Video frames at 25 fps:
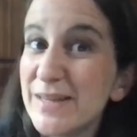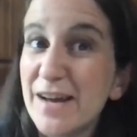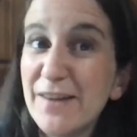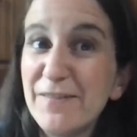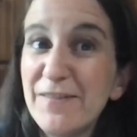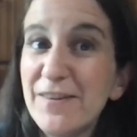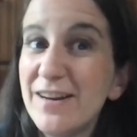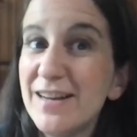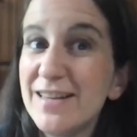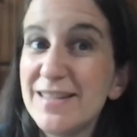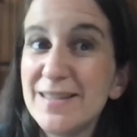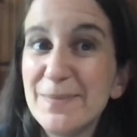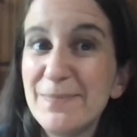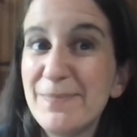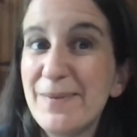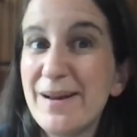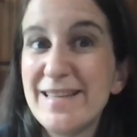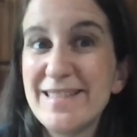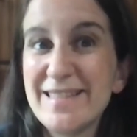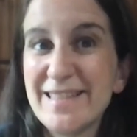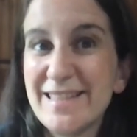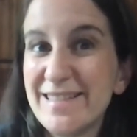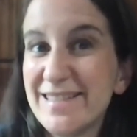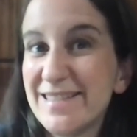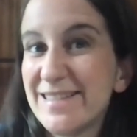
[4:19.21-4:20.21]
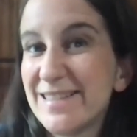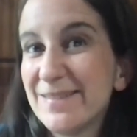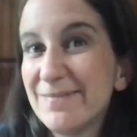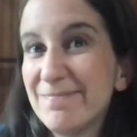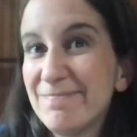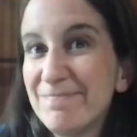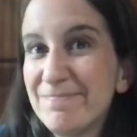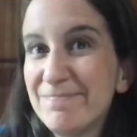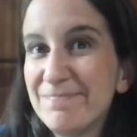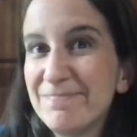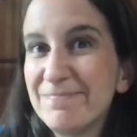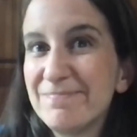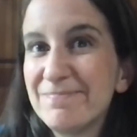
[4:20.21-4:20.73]
Perhaps your own family
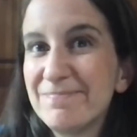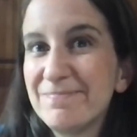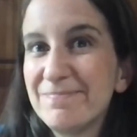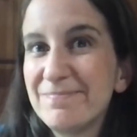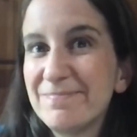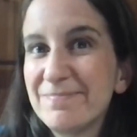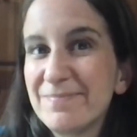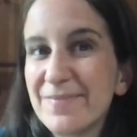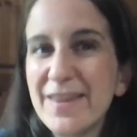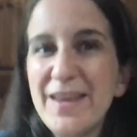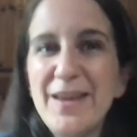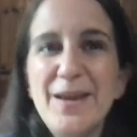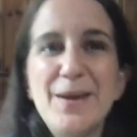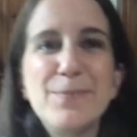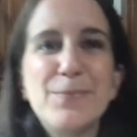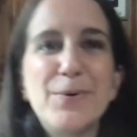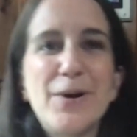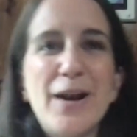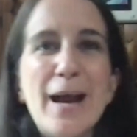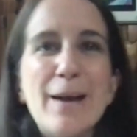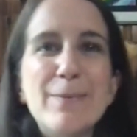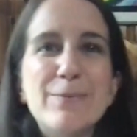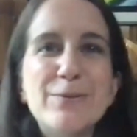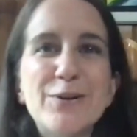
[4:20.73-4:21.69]
told stories like this.